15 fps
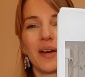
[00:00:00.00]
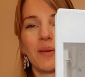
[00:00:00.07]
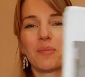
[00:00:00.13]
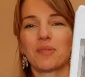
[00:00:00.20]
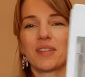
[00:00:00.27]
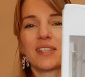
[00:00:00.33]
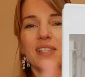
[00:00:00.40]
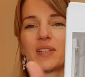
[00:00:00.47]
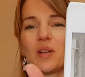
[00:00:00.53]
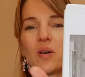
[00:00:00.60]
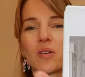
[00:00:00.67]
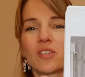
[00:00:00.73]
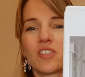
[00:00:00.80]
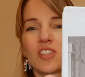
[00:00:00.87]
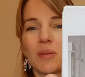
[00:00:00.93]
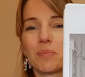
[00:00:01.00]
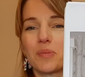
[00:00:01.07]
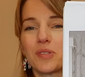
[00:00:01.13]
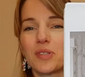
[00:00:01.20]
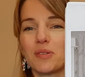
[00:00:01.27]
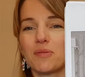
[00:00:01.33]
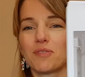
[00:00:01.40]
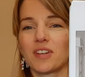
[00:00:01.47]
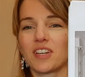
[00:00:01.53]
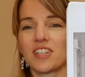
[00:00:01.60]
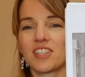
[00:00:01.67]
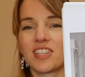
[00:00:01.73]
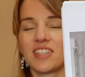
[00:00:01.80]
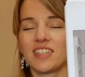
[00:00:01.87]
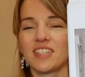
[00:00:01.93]
up this long jumpsuit
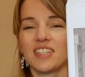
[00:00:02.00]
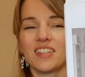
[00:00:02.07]
version that